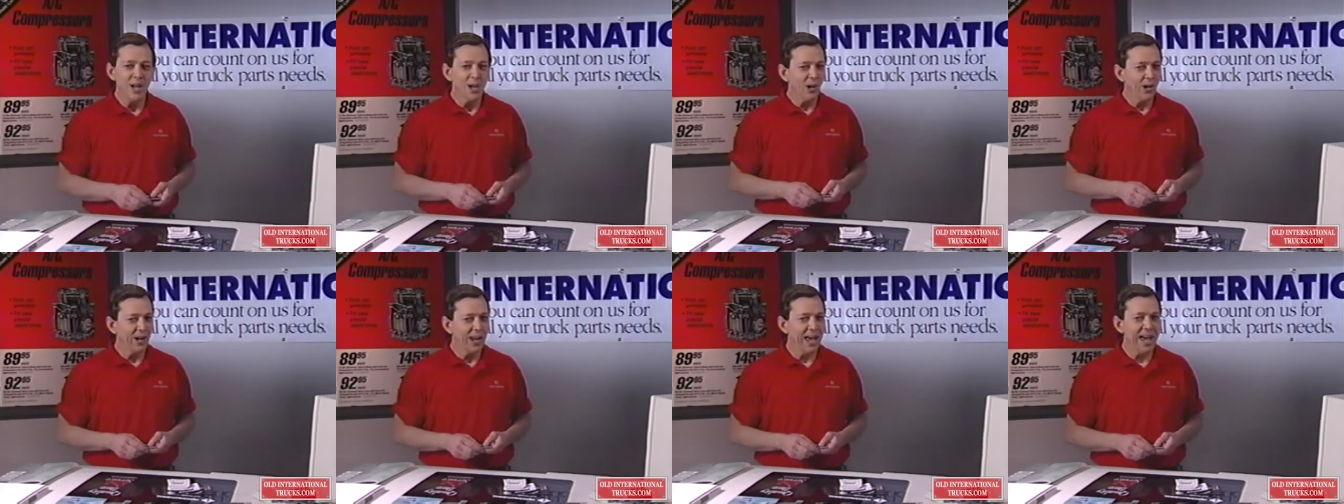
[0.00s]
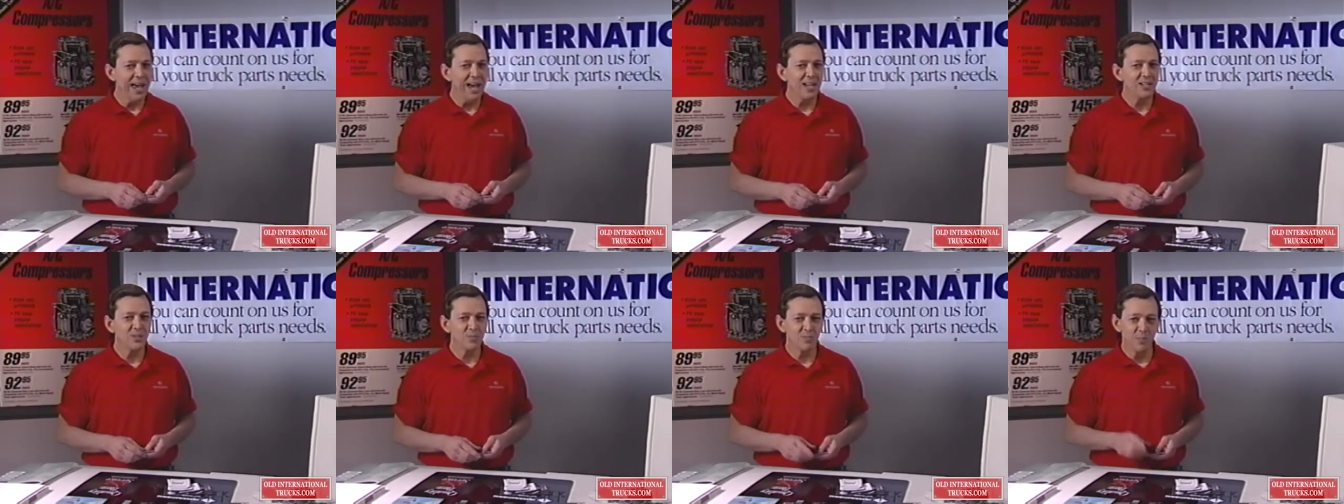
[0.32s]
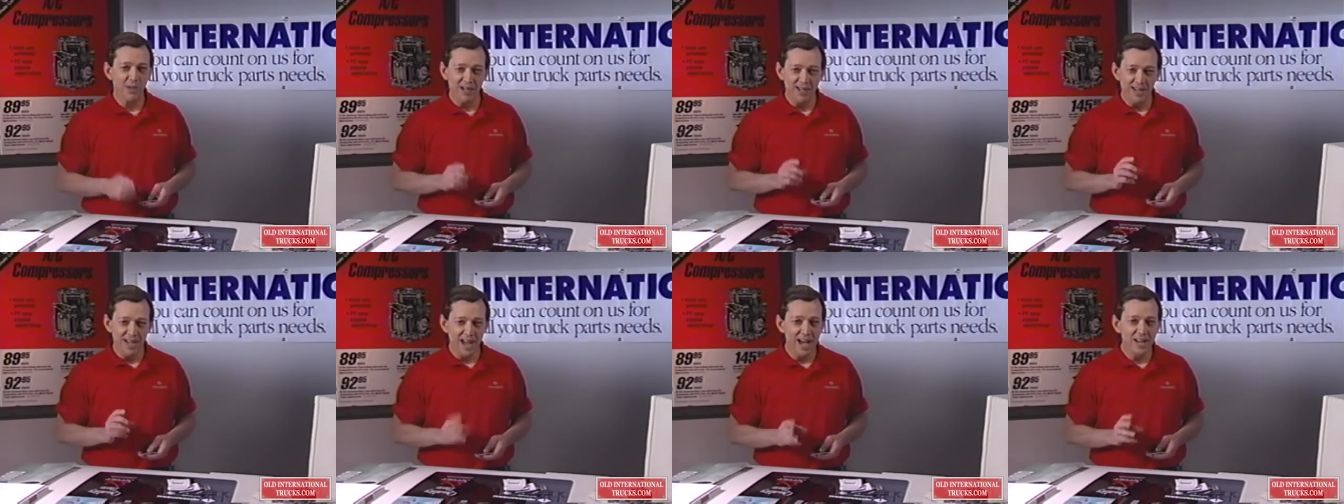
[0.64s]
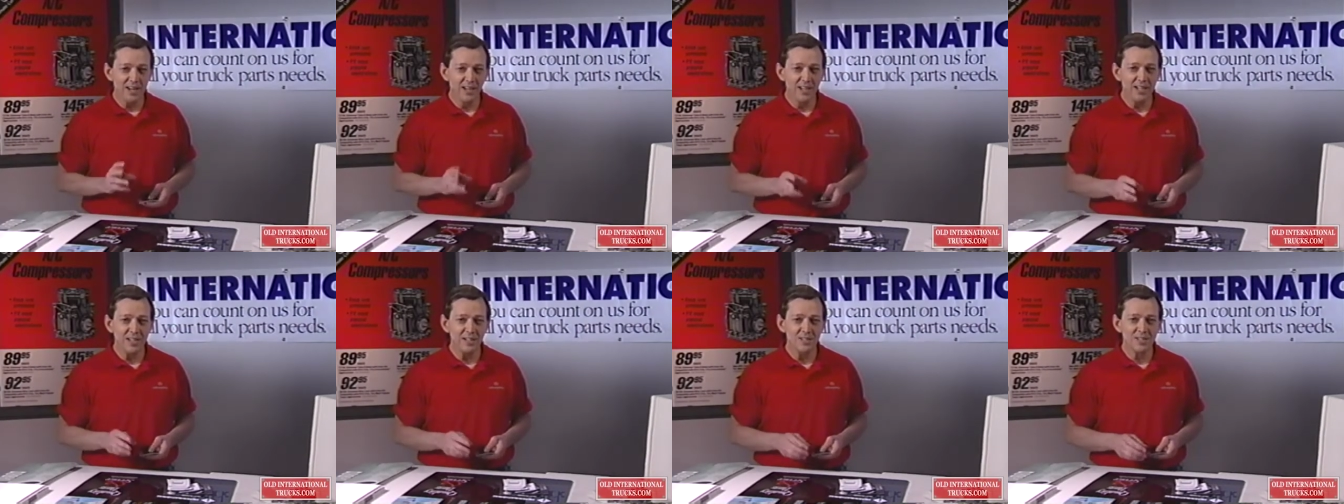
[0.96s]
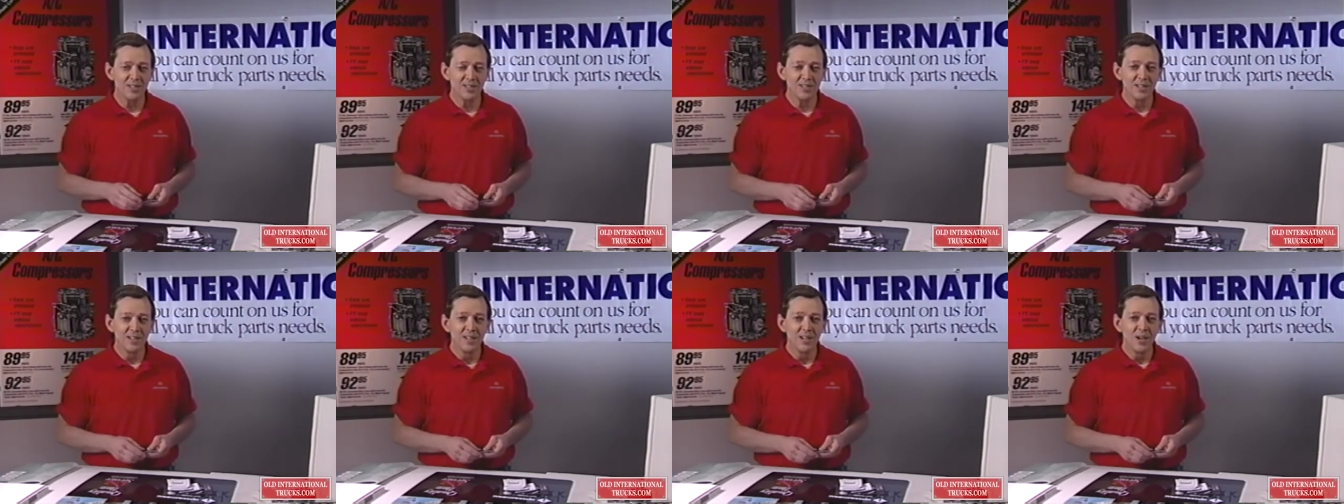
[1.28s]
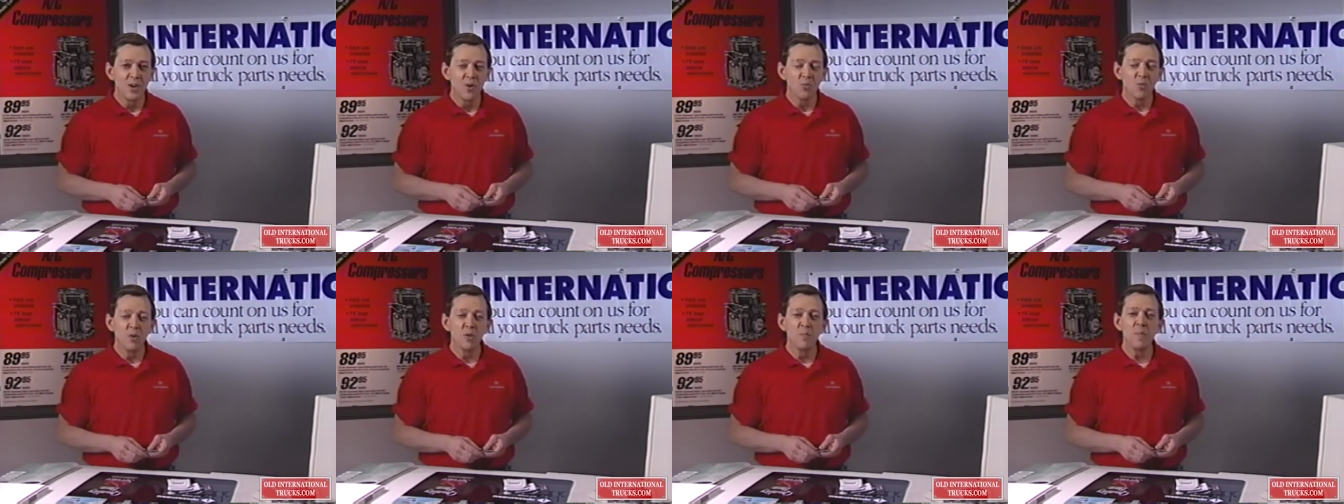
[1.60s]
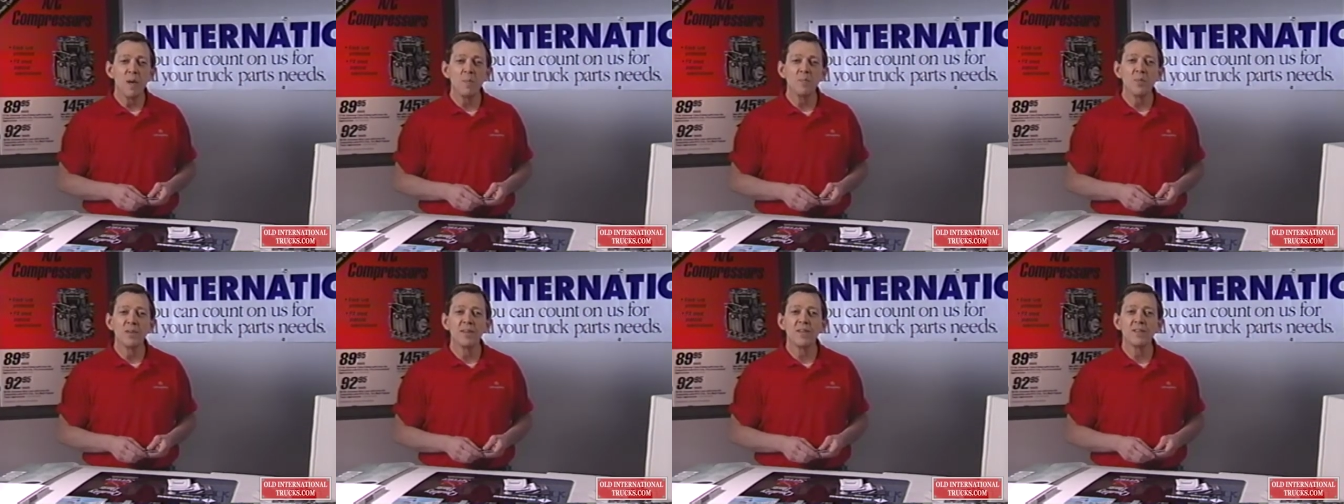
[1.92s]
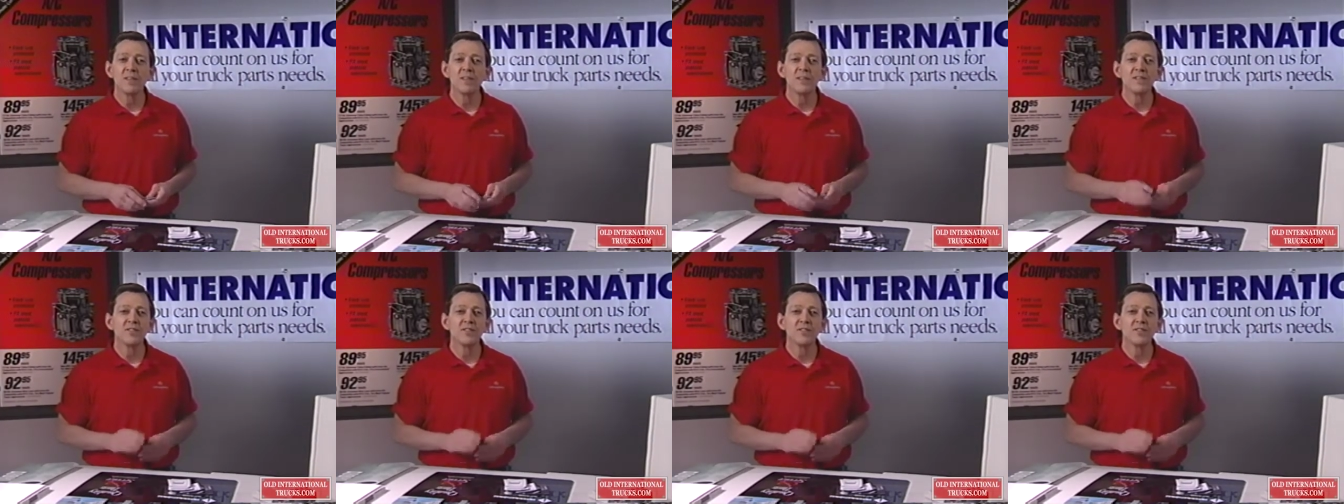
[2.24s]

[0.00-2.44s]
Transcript: Last but not least, remember that